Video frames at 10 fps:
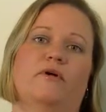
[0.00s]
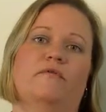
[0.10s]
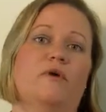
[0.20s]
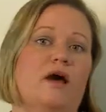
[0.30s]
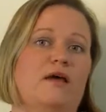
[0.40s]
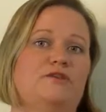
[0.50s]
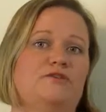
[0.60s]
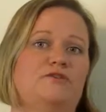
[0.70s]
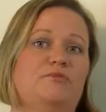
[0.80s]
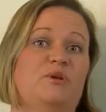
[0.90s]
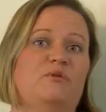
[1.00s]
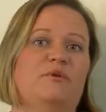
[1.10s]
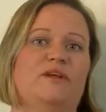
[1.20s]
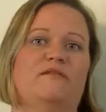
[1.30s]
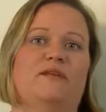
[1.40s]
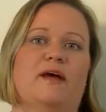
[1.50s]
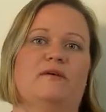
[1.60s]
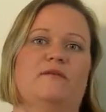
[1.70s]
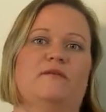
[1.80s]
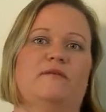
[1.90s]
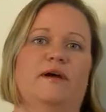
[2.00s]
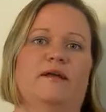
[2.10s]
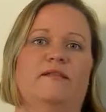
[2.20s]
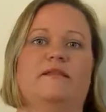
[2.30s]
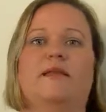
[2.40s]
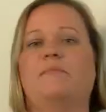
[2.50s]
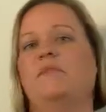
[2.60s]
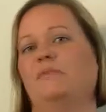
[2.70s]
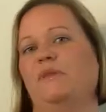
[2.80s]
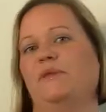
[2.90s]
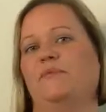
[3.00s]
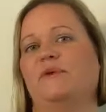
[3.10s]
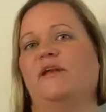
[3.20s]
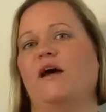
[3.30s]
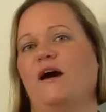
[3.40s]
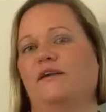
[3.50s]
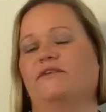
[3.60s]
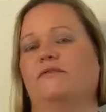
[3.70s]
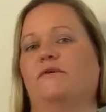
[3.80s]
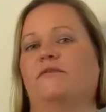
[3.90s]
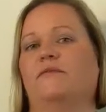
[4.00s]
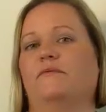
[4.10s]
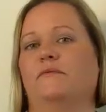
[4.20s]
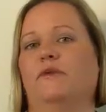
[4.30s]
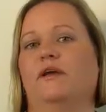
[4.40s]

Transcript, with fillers: why should you be doing this now? Well, let me be real honest with you.